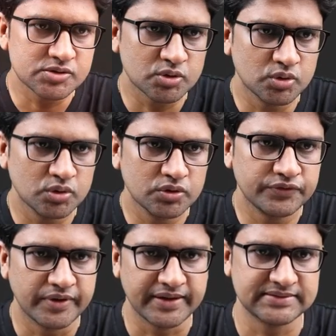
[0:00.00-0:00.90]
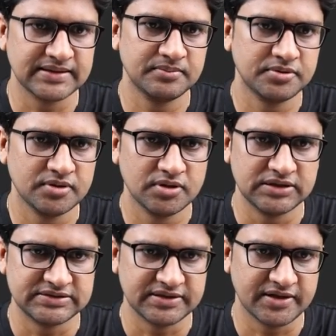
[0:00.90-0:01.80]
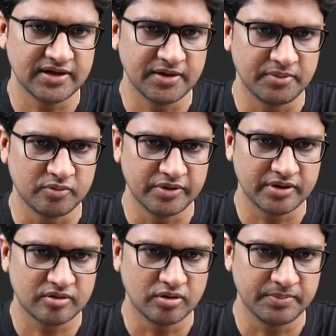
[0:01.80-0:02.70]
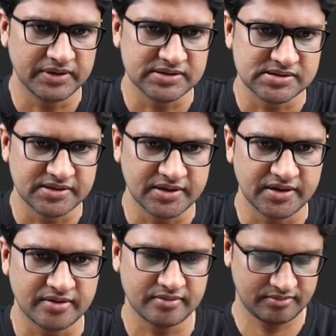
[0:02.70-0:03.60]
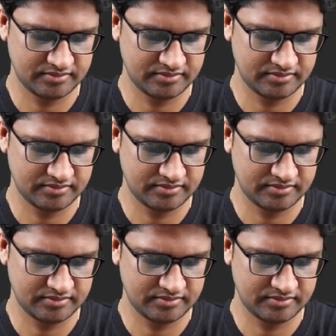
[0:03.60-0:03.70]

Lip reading: So for example, let's say that let me go and copy this entire